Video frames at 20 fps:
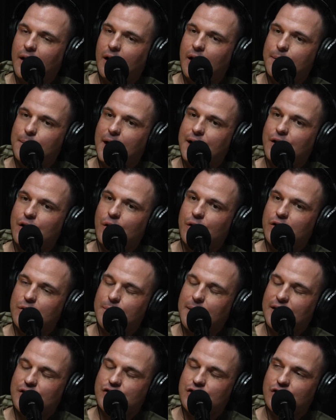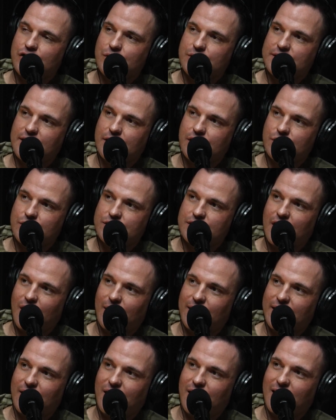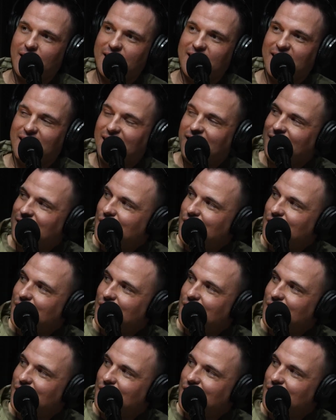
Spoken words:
I know you said you saw it on,